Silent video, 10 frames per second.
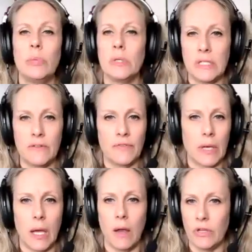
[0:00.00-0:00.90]
belief that
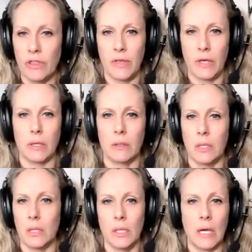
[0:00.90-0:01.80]
everything
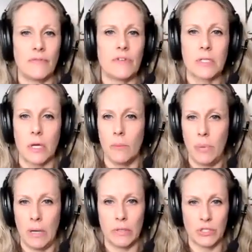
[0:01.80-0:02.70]
in life is
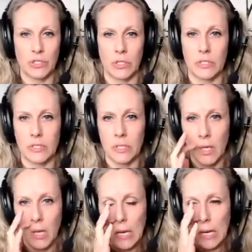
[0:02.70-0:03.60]
compound interest.
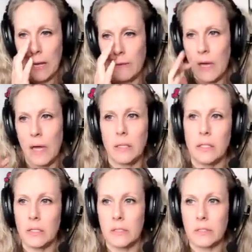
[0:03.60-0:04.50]
And that
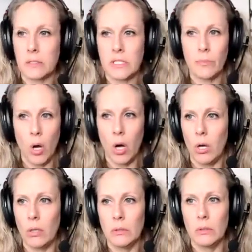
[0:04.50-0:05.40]
is
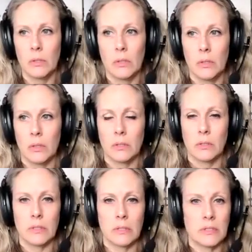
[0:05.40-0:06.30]
small,
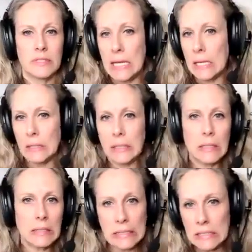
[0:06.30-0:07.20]

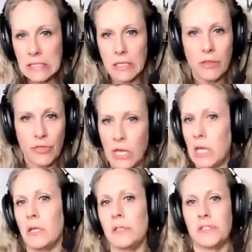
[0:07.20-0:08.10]
daily, easy
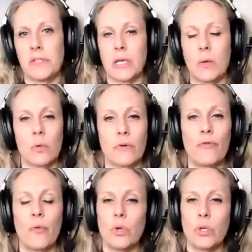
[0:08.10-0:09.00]
things that can work
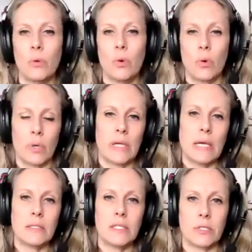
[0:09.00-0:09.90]
for you or
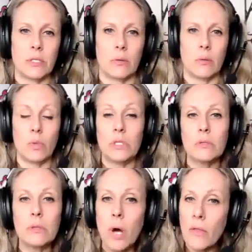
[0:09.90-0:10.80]
against you. We do
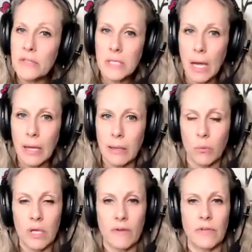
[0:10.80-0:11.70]
them all the time.
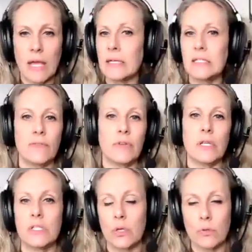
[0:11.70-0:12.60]
We have negativity
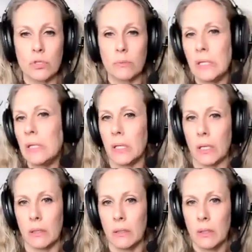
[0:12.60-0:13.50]
in social media,